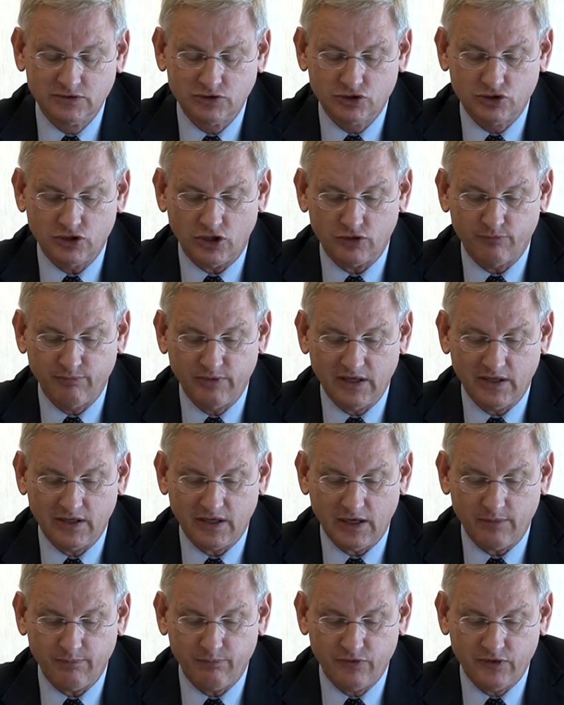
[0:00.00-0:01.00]
start
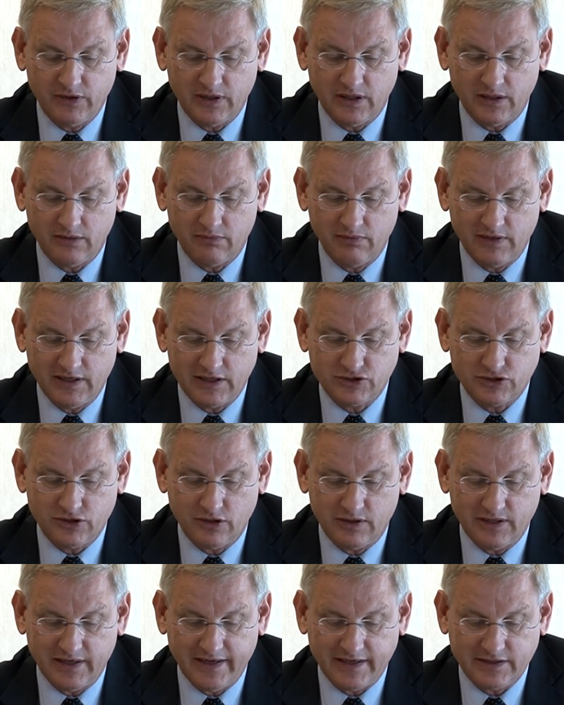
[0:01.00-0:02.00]
building up the
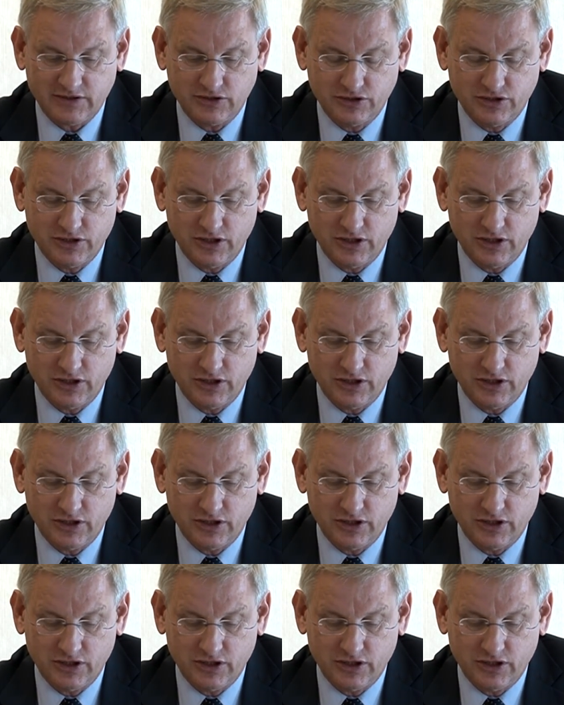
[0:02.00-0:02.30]
External Action